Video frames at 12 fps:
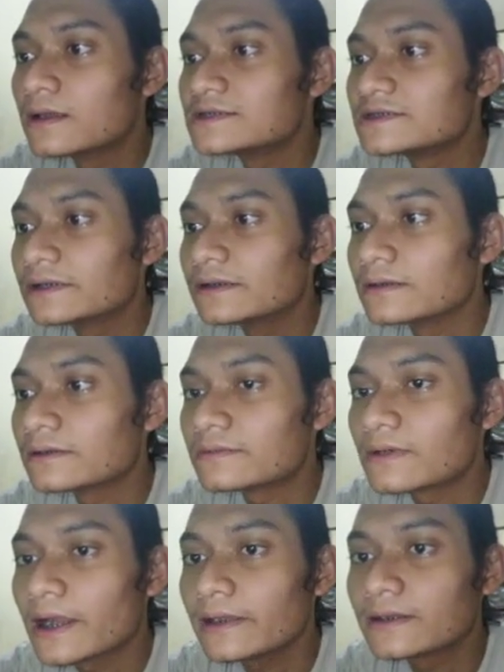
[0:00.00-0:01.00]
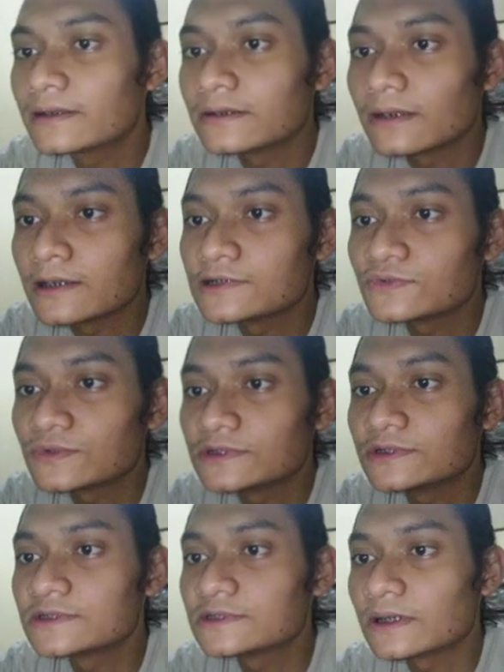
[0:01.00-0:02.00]
single right answer,
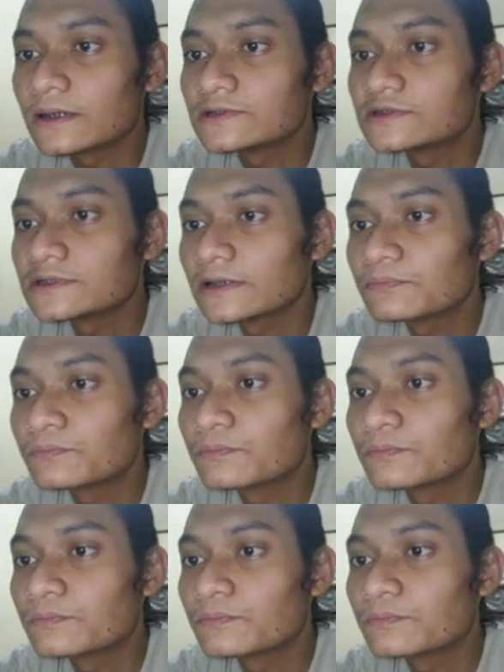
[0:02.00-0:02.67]
just a set